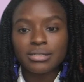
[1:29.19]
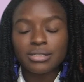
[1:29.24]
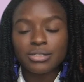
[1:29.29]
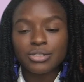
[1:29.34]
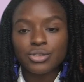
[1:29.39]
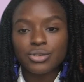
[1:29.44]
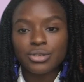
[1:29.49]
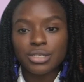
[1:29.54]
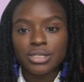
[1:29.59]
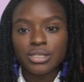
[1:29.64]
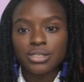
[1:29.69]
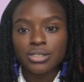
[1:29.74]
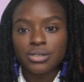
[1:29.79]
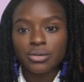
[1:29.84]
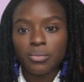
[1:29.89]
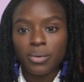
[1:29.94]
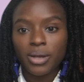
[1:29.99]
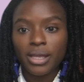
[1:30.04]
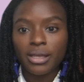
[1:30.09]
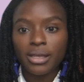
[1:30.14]
and strategic
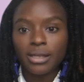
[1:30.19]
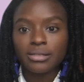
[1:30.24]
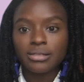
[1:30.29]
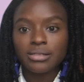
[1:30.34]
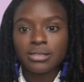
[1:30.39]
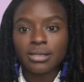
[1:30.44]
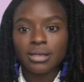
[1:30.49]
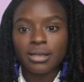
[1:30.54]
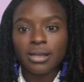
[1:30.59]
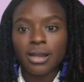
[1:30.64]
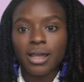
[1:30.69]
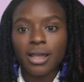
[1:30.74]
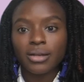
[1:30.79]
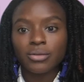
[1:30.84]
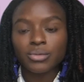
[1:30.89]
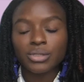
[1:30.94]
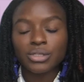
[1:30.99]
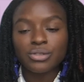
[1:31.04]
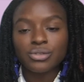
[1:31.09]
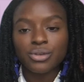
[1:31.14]
ways to connect
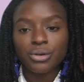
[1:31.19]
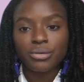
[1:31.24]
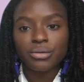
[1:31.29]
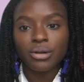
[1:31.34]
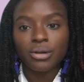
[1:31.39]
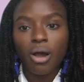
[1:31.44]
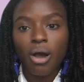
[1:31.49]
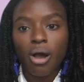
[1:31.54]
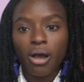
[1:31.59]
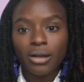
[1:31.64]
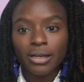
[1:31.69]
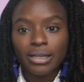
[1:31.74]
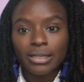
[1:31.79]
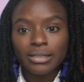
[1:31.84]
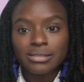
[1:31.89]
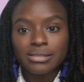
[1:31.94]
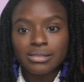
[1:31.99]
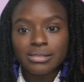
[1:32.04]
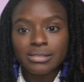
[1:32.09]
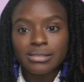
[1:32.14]
with certain
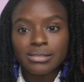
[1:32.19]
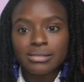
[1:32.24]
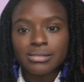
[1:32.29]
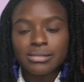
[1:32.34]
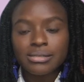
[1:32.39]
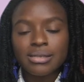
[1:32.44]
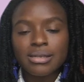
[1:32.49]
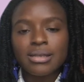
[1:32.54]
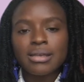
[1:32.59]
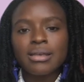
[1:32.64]
audiences.